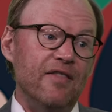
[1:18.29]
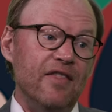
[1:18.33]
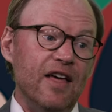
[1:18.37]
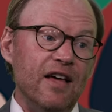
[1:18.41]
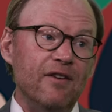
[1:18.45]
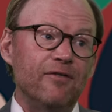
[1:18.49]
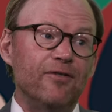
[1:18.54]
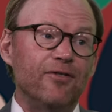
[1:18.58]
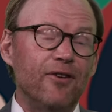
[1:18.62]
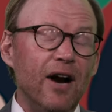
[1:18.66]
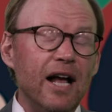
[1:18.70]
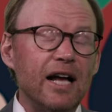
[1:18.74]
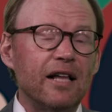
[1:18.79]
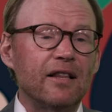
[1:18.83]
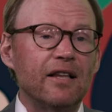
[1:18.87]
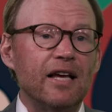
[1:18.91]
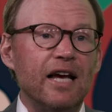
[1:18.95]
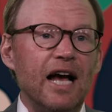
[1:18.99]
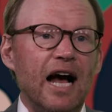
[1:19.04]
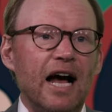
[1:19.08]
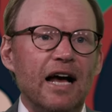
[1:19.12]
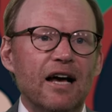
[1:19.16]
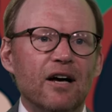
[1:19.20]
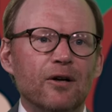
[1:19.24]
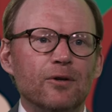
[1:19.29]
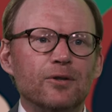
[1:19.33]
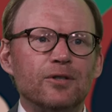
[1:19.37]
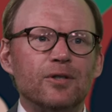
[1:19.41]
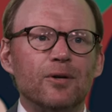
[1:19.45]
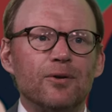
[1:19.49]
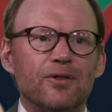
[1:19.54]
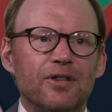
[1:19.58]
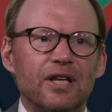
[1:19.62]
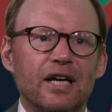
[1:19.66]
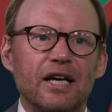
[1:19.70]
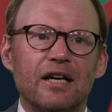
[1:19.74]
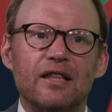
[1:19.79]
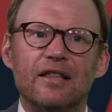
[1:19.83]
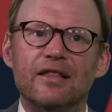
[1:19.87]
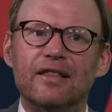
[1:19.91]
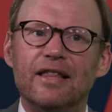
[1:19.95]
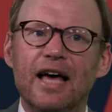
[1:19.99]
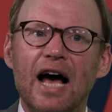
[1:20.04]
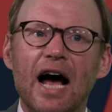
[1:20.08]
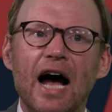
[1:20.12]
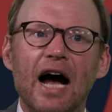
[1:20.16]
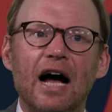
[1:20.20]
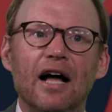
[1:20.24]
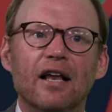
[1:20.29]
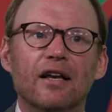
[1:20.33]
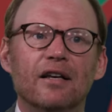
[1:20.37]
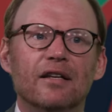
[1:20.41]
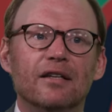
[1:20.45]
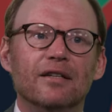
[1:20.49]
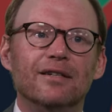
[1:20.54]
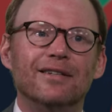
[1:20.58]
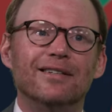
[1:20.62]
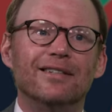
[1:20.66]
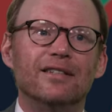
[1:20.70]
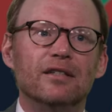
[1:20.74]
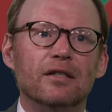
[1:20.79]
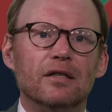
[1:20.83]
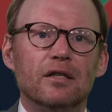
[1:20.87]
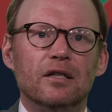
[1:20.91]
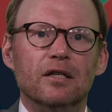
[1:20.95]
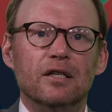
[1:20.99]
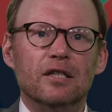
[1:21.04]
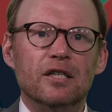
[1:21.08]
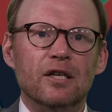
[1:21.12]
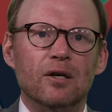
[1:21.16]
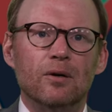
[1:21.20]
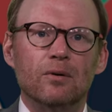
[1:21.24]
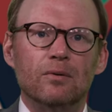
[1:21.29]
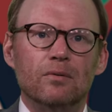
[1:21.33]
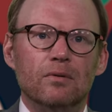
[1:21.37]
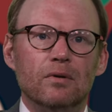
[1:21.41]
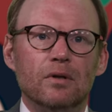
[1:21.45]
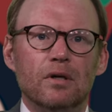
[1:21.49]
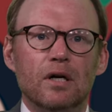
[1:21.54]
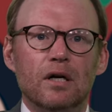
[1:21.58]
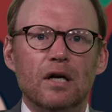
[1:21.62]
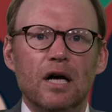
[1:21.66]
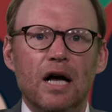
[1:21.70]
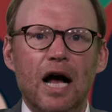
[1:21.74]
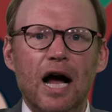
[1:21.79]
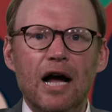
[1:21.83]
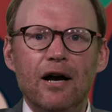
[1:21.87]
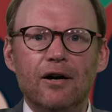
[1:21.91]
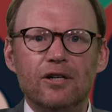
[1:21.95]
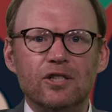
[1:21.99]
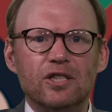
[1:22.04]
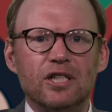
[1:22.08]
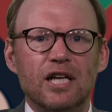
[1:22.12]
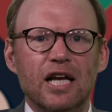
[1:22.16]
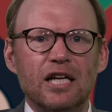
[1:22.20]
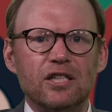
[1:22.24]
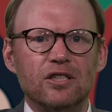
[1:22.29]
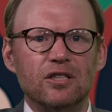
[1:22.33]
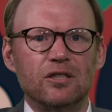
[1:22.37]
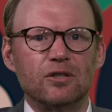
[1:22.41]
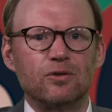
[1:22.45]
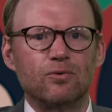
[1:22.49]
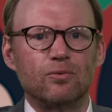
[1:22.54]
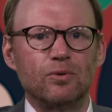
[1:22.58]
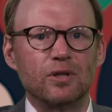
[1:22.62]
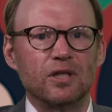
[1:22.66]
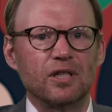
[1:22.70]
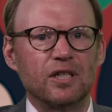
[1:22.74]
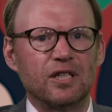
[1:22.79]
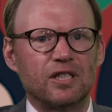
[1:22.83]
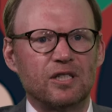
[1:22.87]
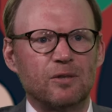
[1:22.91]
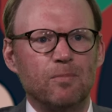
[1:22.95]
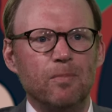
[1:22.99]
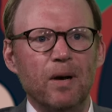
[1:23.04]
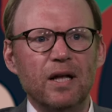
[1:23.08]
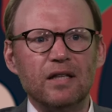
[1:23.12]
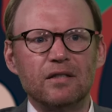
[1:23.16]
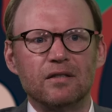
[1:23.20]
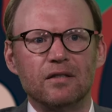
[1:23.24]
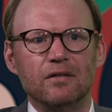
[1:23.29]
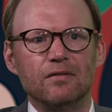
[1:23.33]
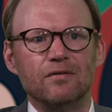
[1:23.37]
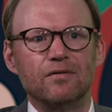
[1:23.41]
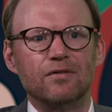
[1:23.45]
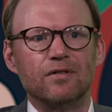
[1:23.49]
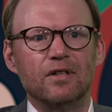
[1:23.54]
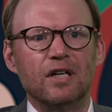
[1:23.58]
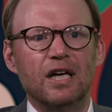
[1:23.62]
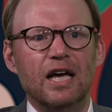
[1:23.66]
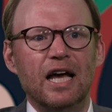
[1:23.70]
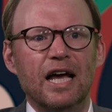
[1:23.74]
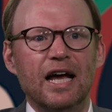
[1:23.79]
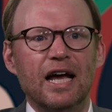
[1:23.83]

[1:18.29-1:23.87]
And then frankly, I also think that, you know, higher education is really expensive,